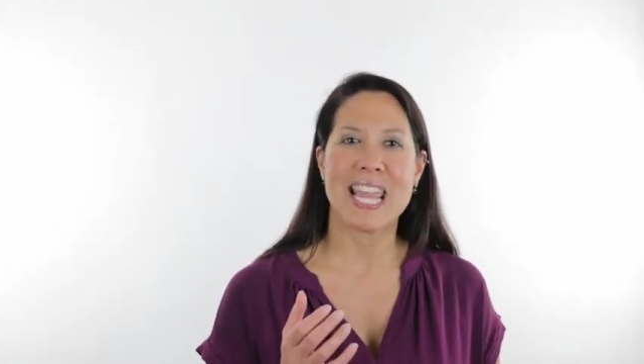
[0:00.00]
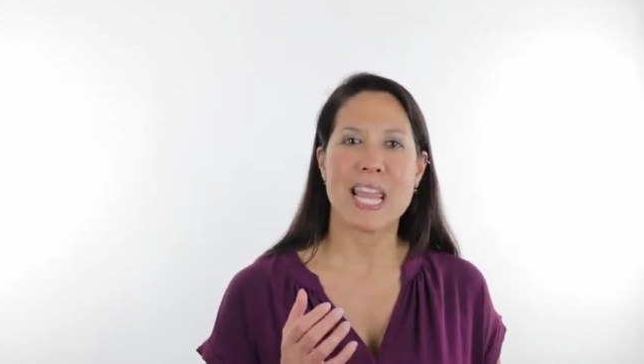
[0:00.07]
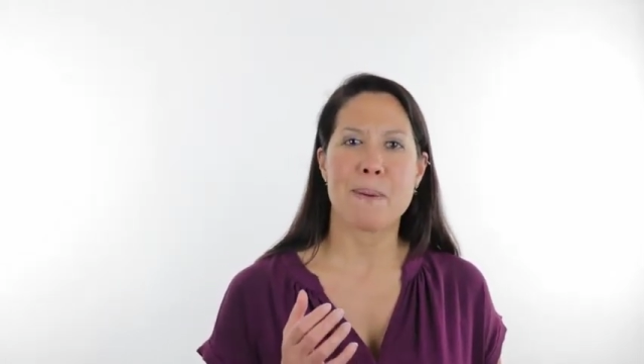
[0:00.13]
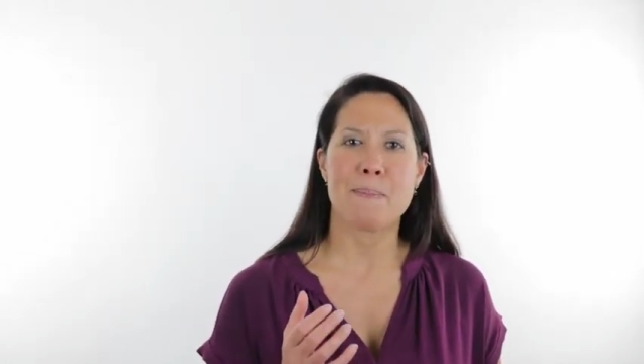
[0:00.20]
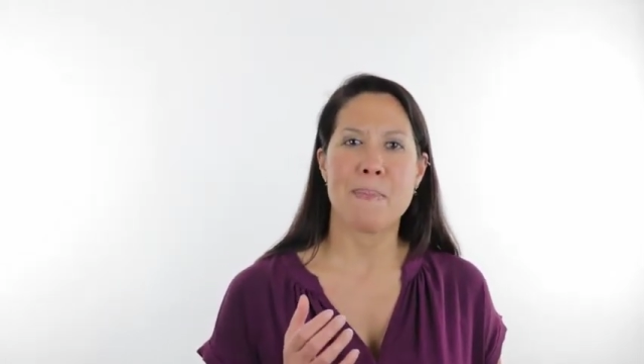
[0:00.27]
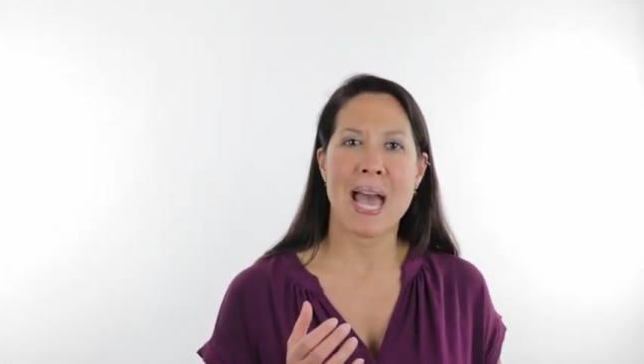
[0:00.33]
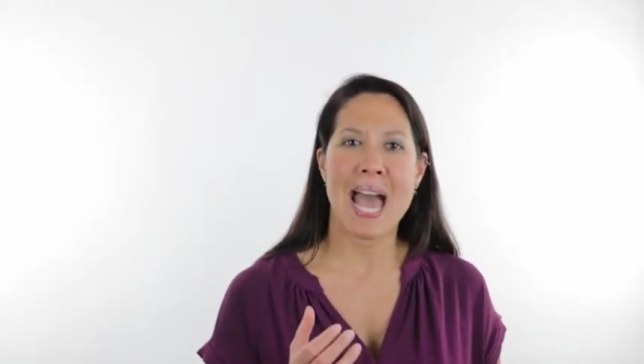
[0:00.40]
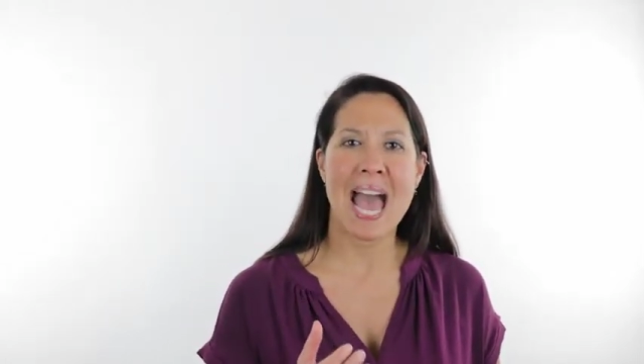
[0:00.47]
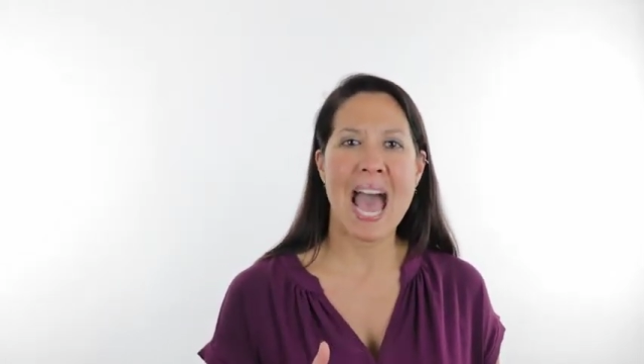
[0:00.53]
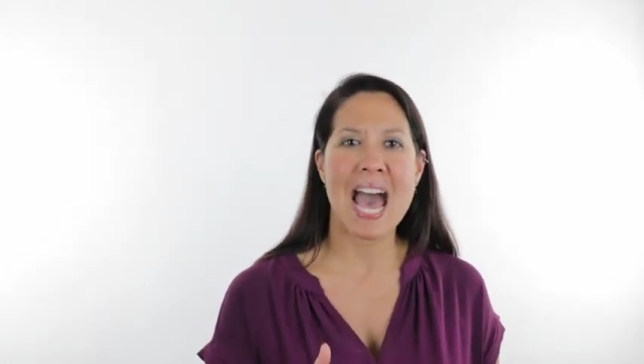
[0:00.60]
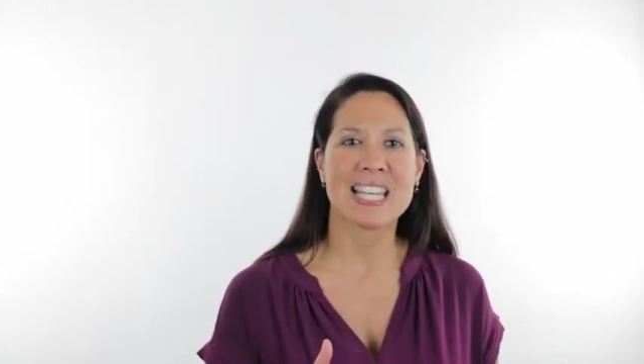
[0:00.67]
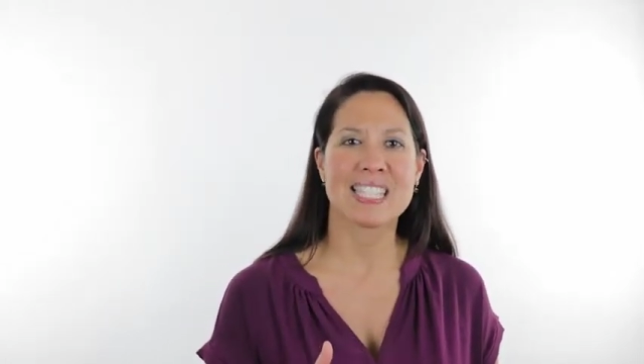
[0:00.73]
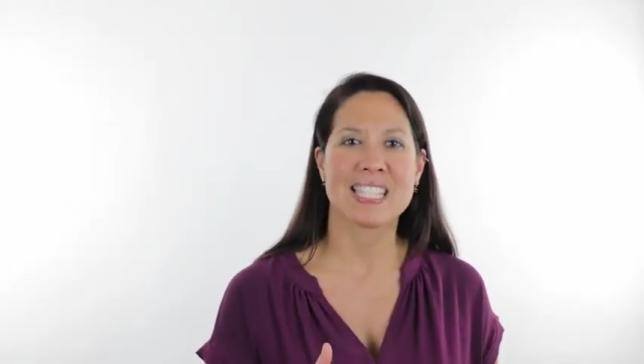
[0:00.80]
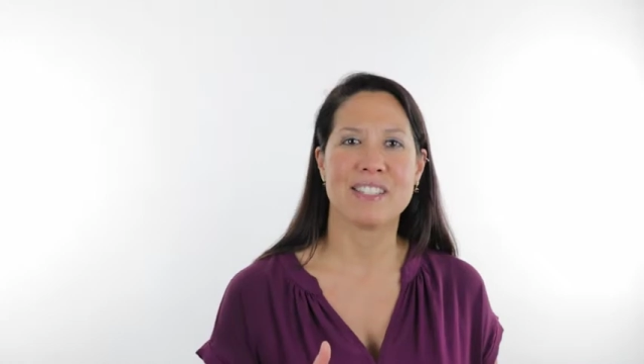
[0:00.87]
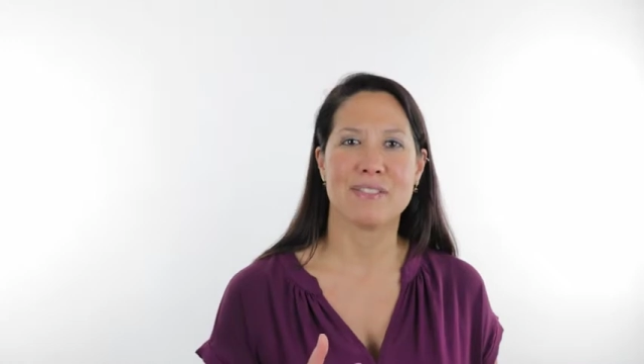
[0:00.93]
a
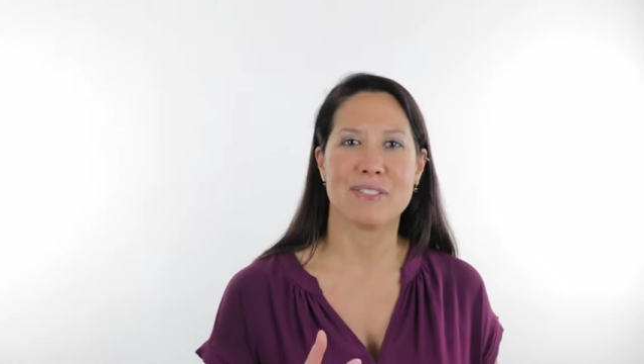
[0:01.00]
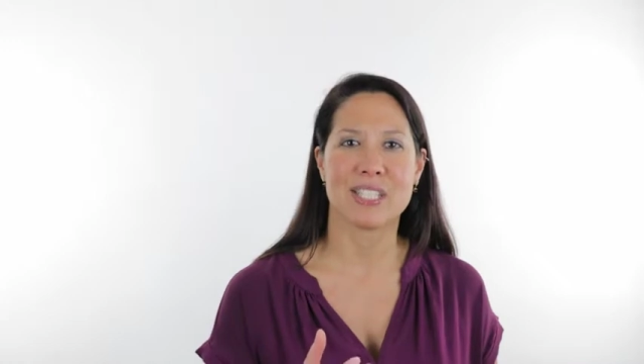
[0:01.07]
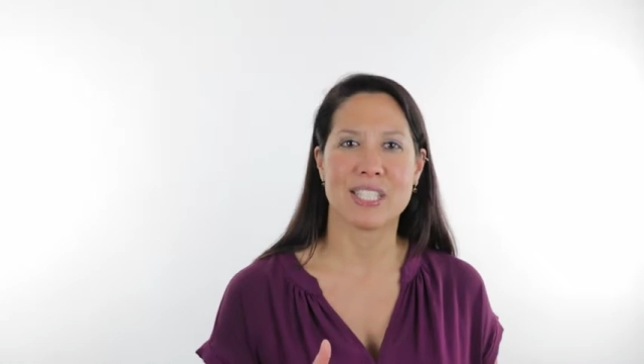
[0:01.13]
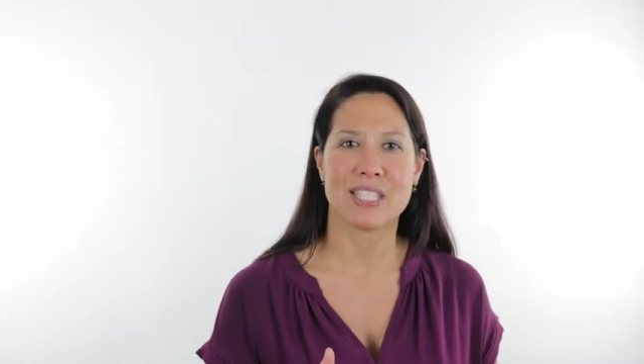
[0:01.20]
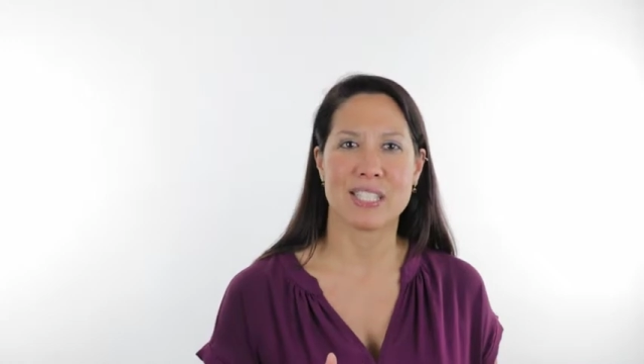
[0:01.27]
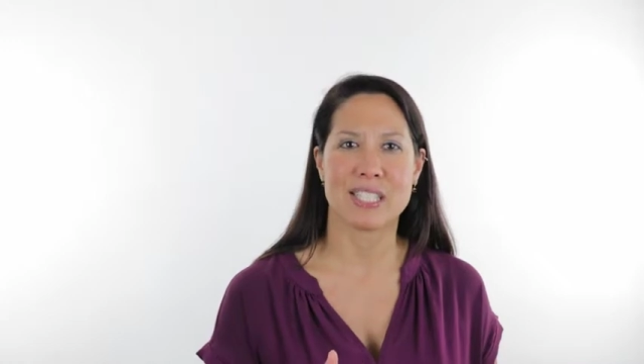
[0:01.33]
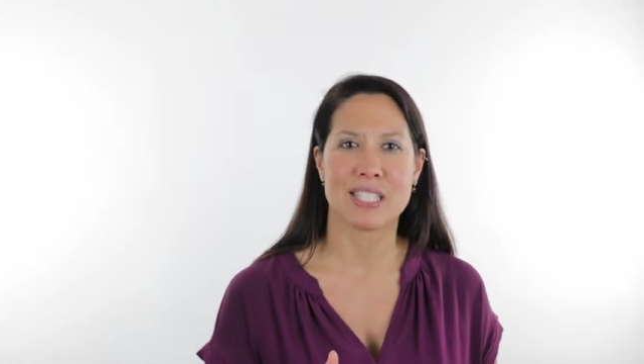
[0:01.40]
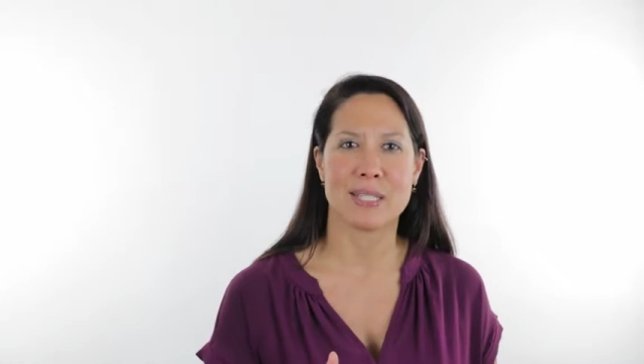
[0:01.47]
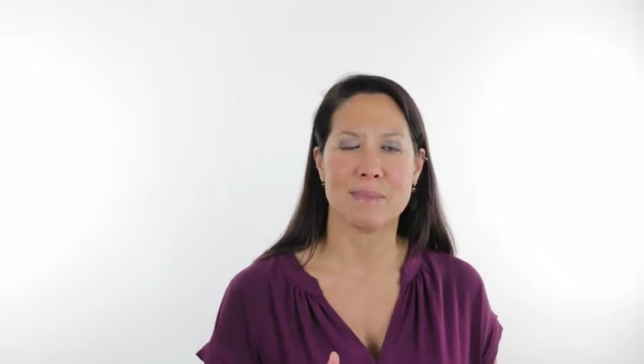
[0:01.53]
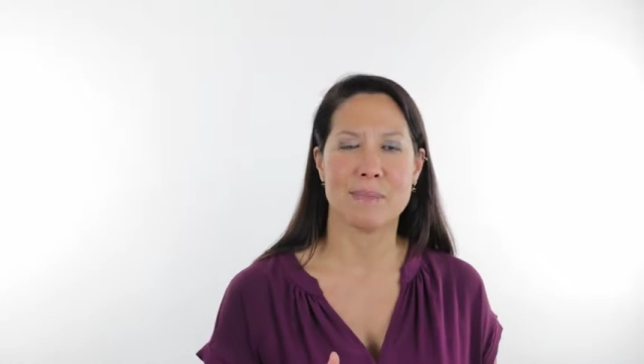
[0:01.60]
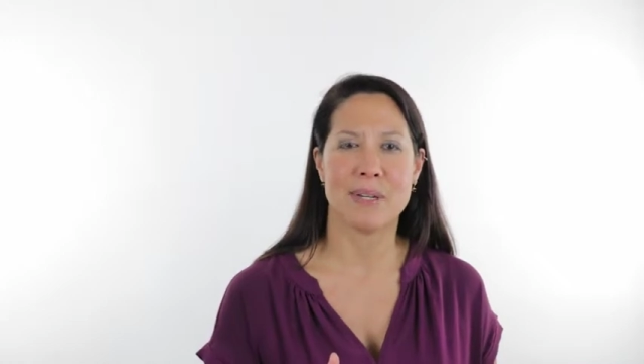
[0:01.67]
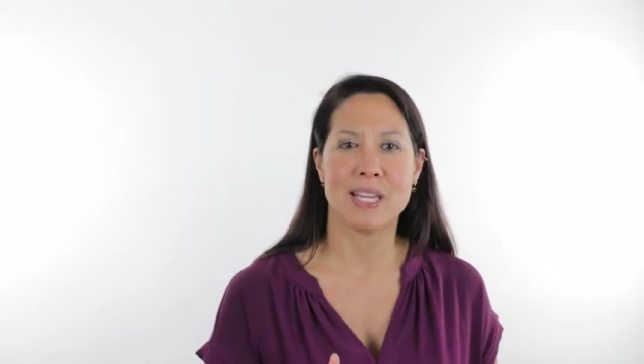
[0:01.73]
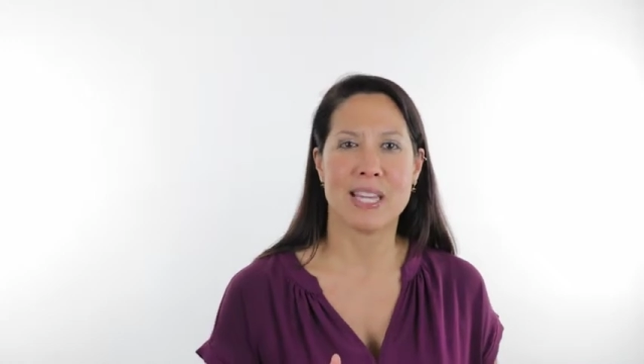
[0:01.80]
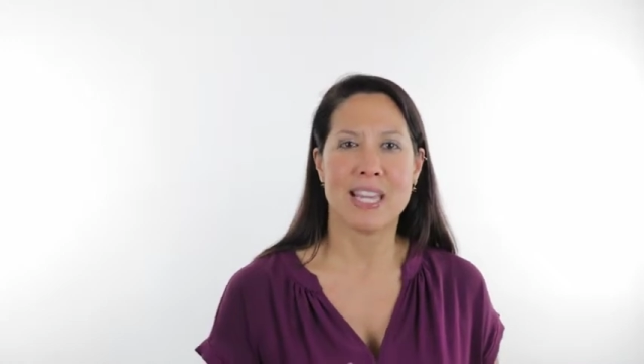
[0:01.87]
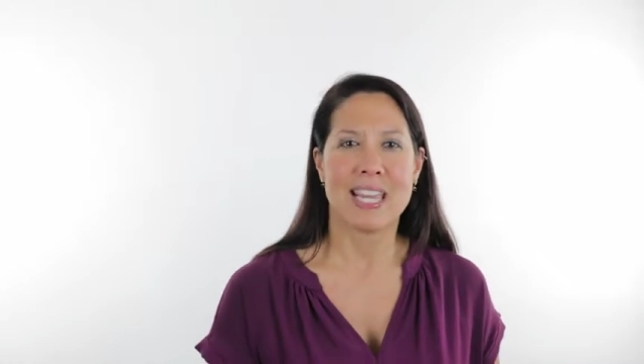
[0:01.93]
passive system.